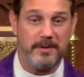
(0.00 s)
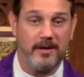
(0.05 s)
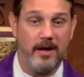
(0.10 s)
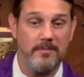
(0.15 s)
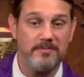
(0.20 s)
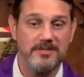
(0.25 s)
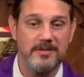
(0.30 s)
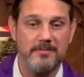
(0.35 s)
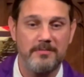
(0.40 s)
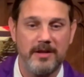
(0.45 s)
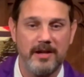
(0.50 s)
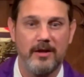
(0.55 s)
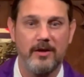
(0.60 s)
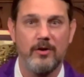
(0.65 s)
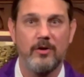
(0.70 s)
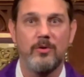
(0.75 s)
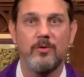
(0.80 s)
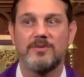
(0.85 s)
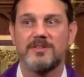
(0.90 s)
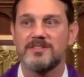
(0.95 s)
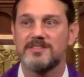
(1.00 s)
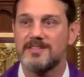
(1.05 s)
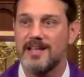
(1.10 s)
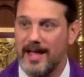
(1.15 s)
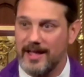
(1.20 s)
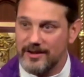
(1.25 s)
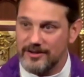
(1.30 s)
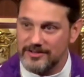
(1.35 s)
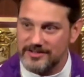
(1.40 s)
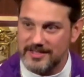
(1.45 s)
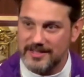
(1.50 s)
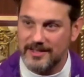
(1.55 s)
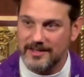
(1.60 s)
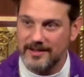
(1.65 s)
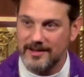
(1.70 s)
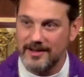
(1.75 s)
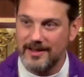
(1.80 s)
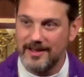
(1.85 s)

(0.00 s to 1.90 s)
Become somebody who desires it.